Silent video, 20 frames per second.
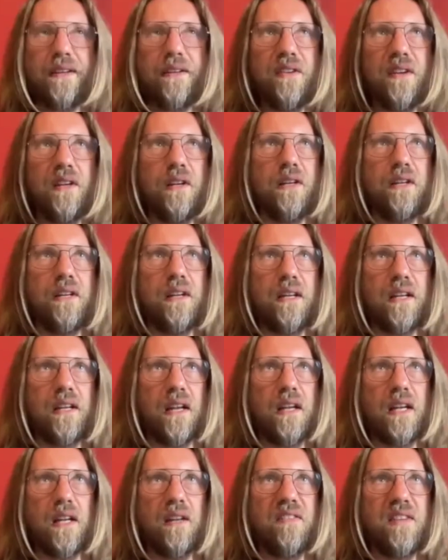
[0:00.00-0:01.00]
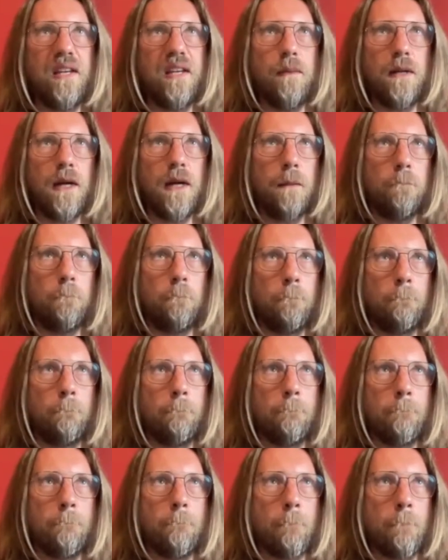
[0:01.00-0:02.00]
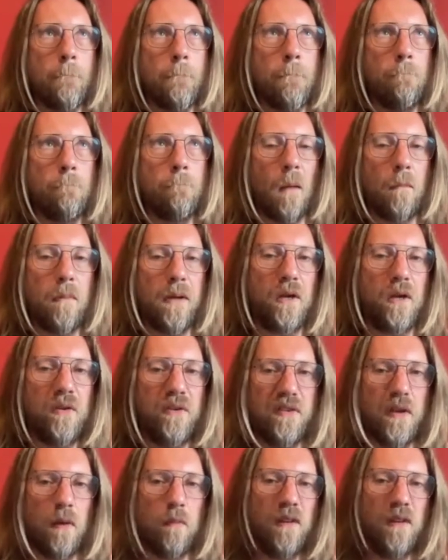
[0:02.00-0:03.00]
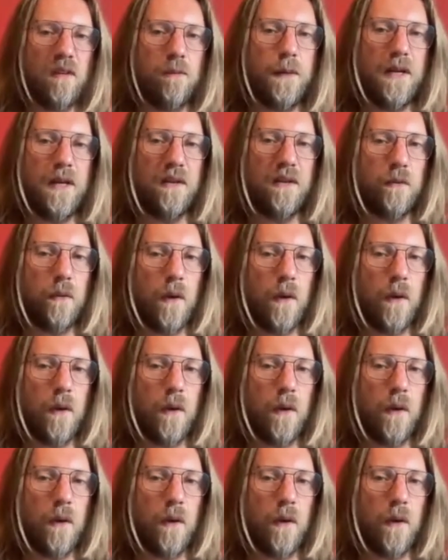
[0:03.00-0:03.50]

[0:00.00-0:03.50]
see, it can seem that because someone speaks,